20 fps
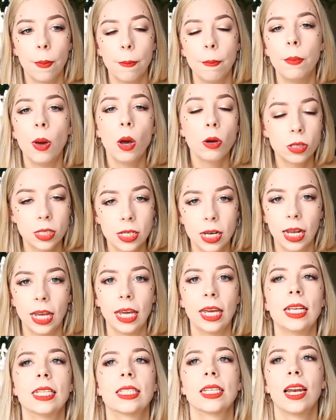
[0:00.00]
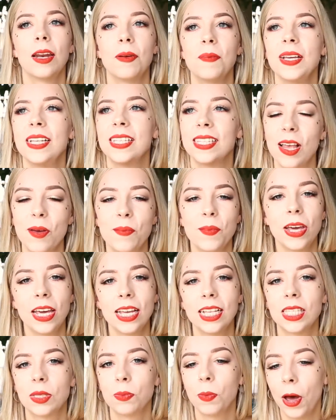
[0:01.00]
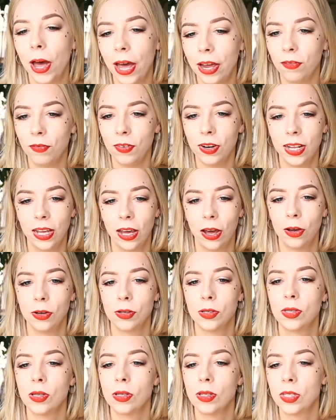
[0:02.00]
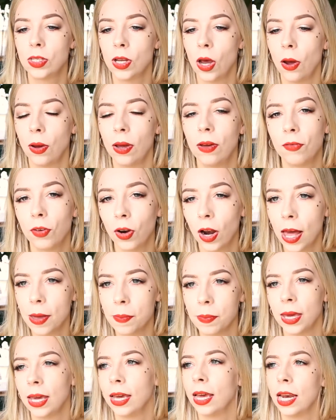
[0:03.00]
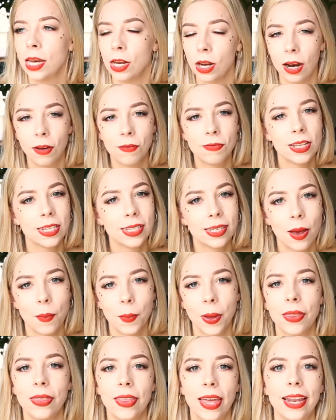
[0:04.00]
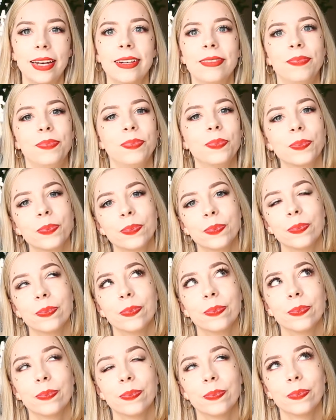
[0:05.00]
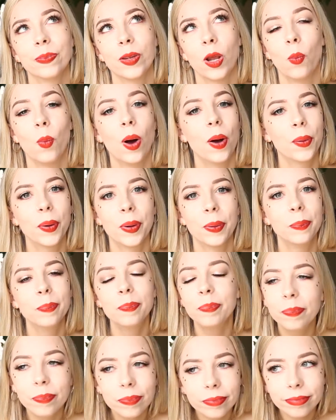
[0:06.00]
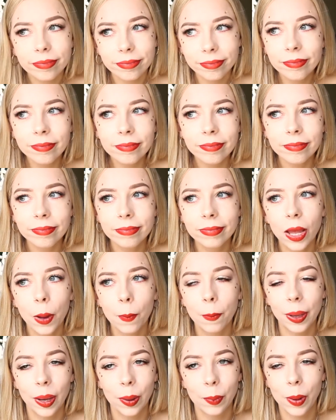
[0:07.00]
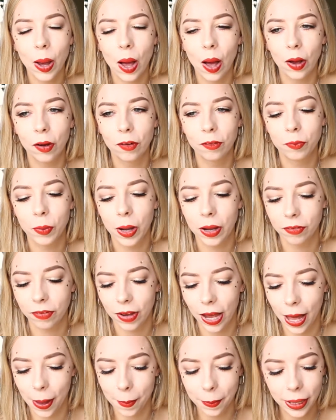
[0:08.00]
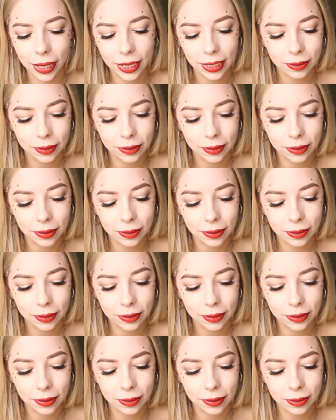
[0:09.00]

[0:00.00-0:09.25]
Mostly it's going to be summer inspired videos. So if you're like me and you love the summer, then welcome. Be a part of my fam.